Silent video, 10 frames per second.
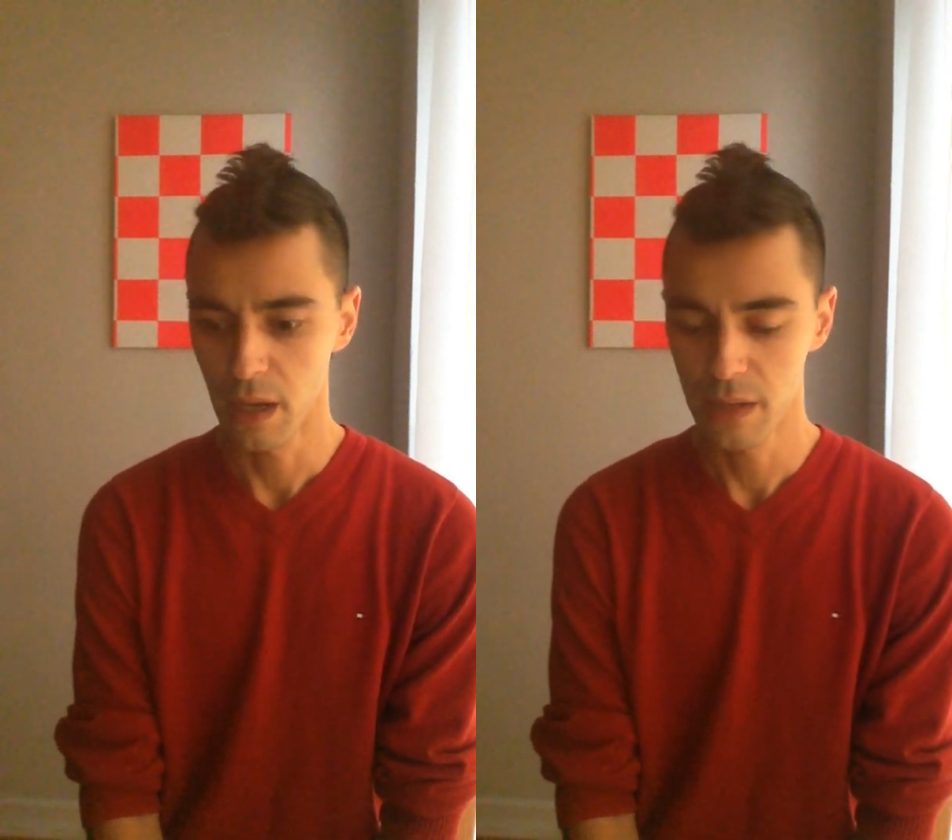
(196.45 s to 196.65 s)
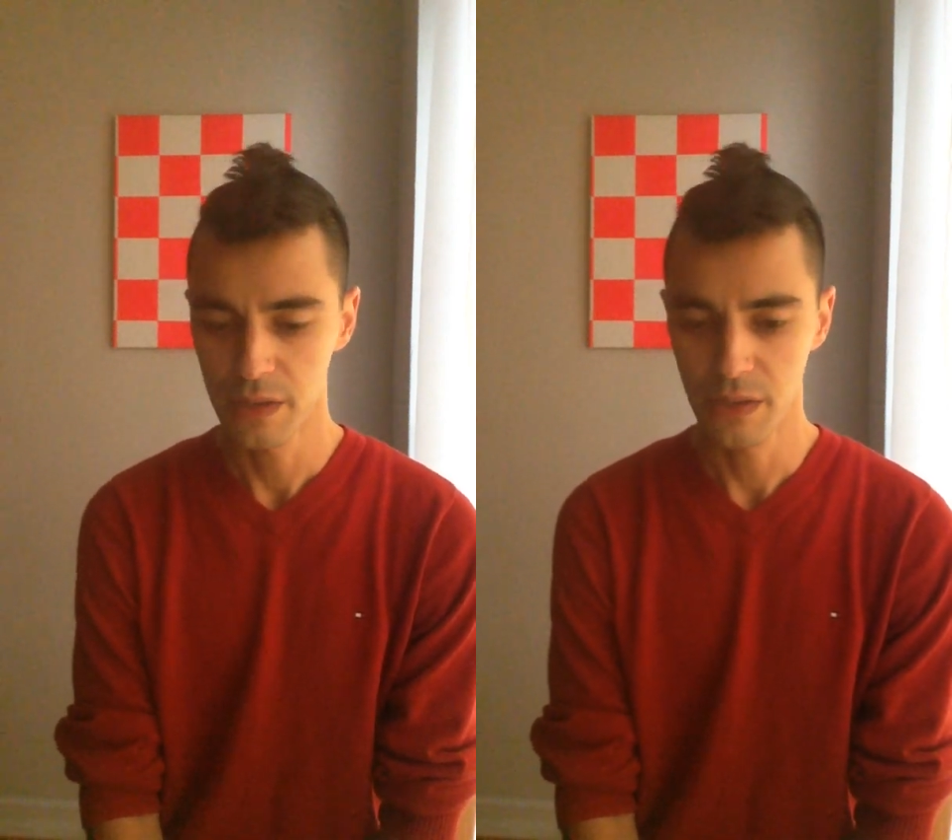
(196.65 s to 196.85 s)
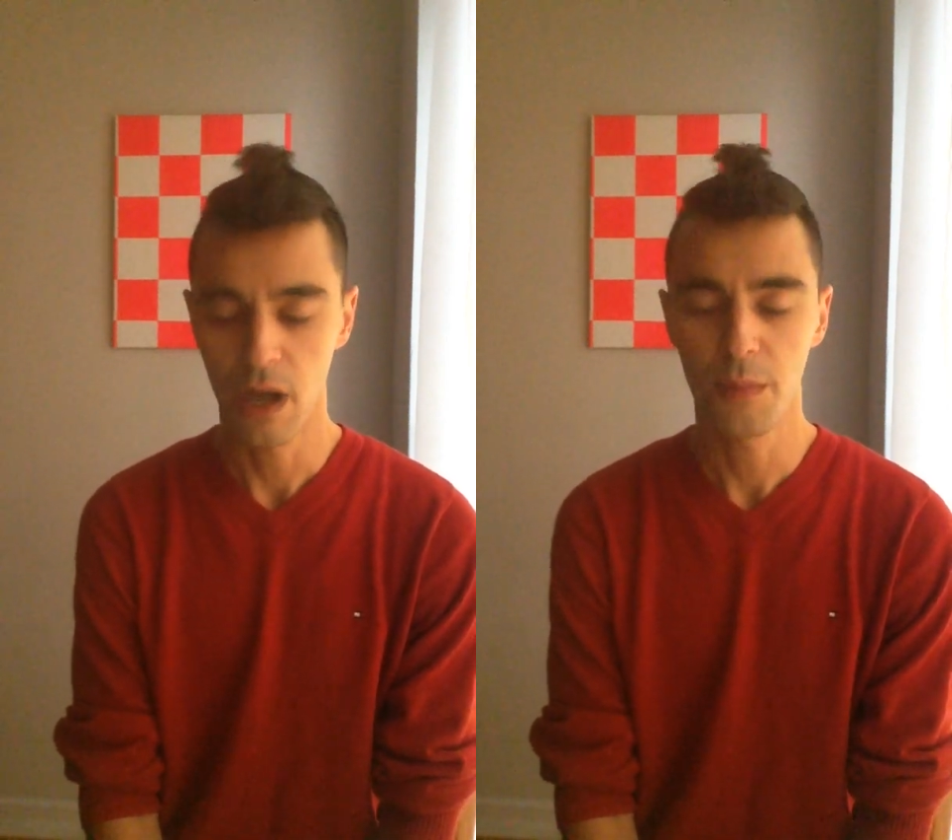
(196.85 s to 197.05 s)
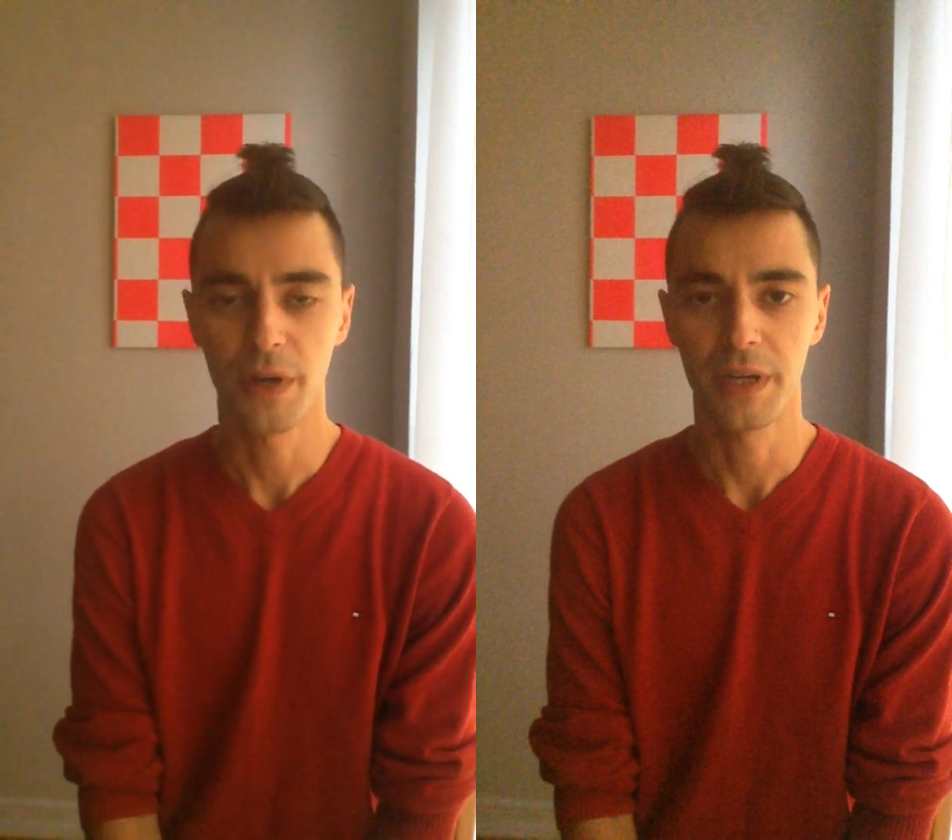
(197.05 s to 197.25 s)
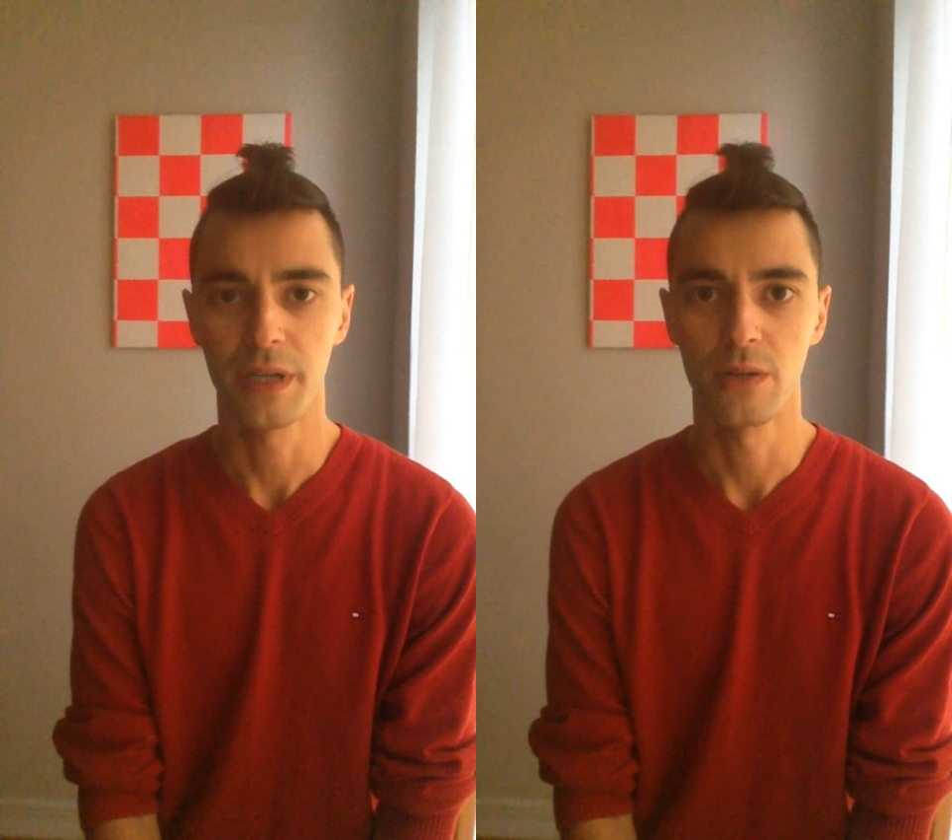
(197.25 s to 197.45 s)
stock
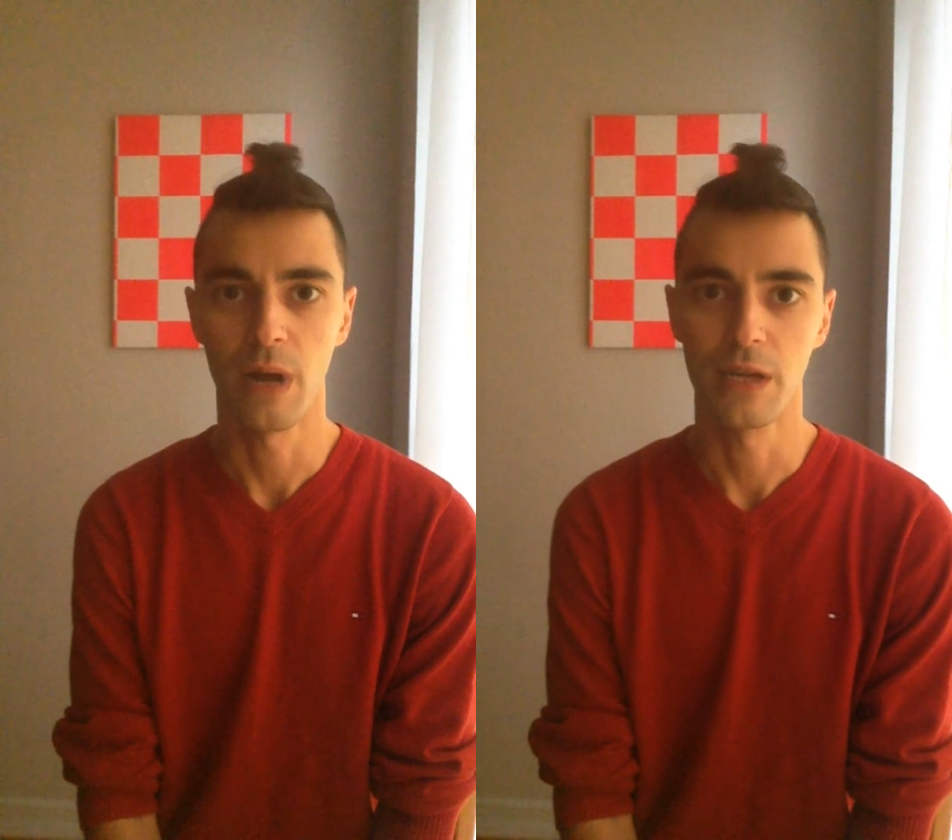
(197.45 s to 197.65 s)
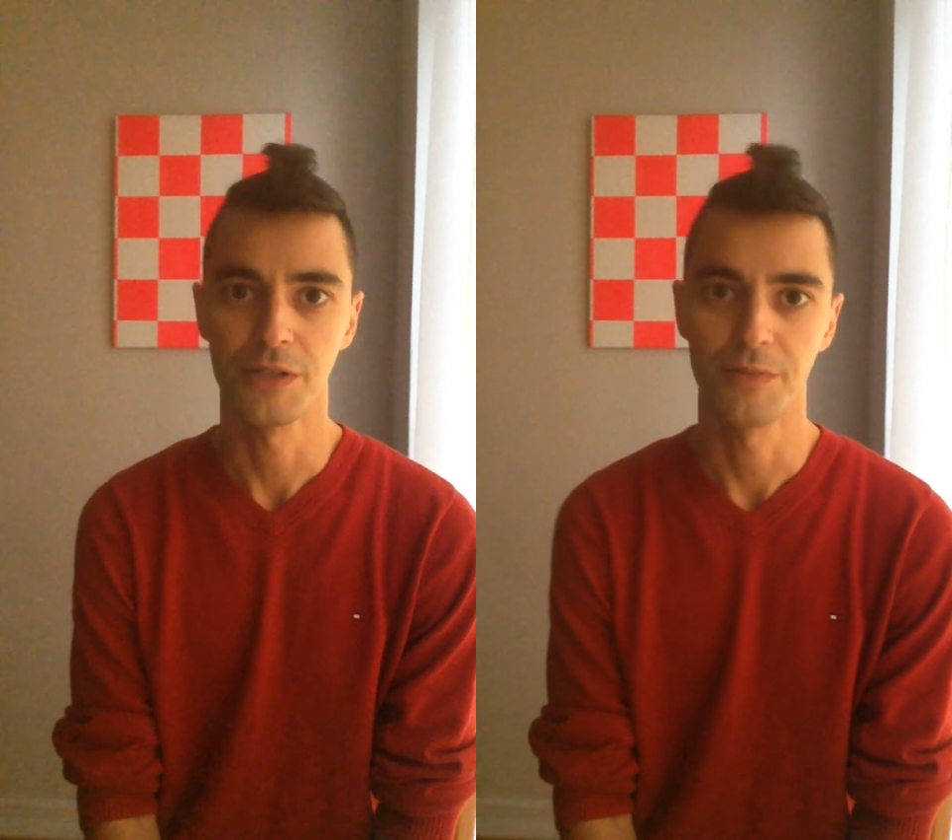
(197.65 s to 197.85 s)
market crash,